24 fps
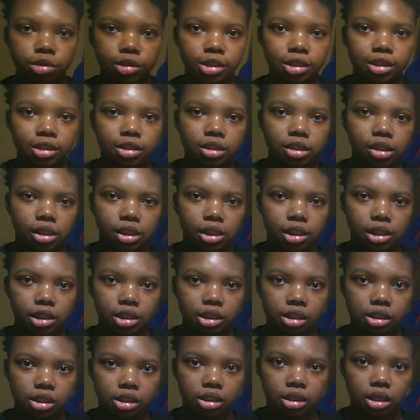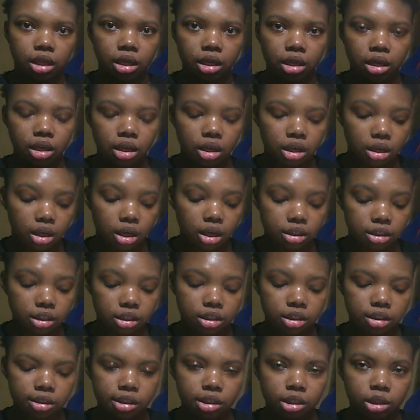you can see this because
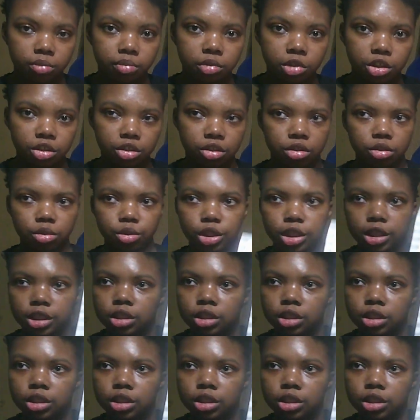it's in the pencil.